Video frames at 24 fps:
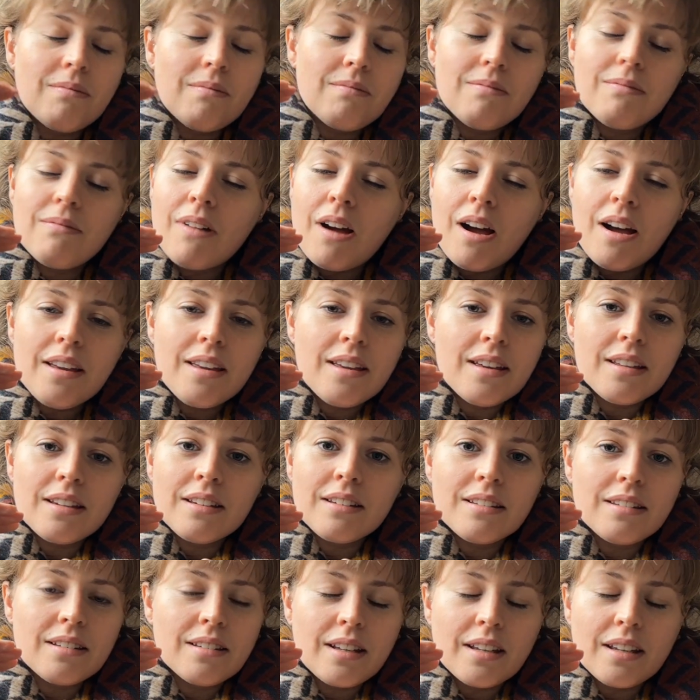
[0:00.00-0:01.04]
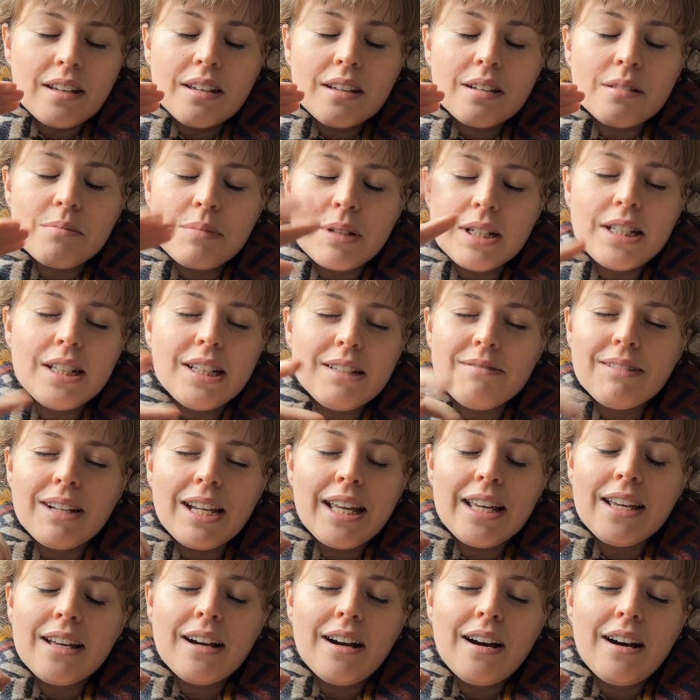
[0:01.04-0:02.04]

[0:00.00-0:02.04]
I can completely relate.